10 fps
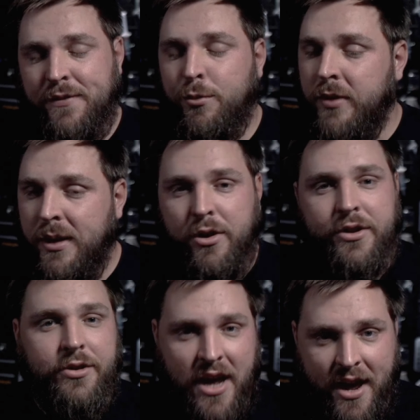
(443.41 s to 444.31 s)
Even
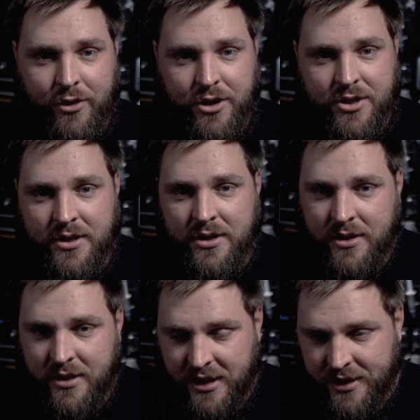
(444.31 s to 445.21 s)
rebreather divers
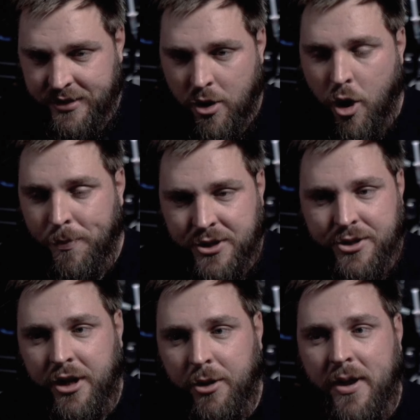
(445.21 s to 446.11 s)
need open
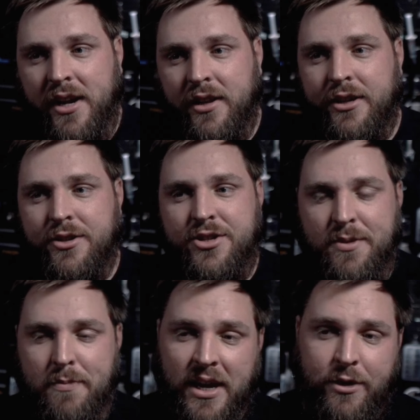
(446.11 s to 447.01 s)
circuit regulators
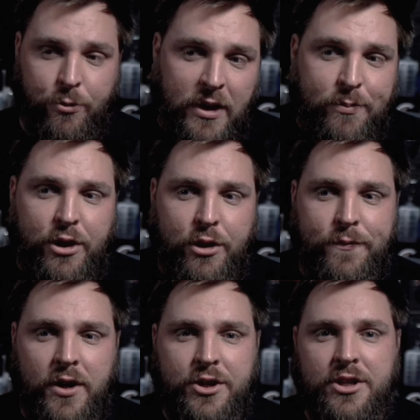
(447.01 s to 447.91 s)
to make the rebreather
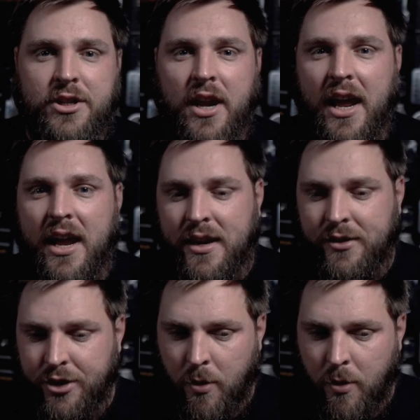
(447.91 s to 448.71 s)
function and